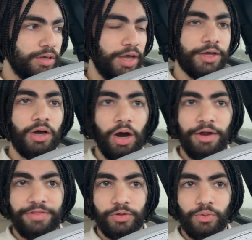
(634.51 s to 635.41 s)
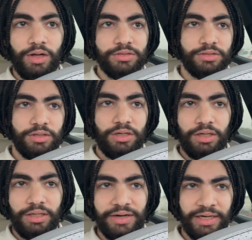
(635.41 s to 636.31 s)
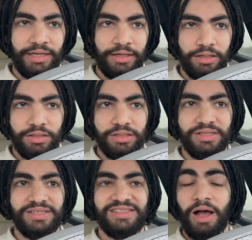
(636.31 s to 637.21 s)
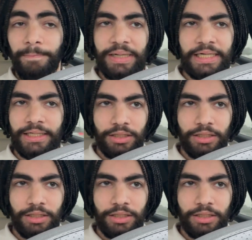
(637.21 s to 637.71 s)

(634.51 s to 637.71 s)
a car that was literally dumbly.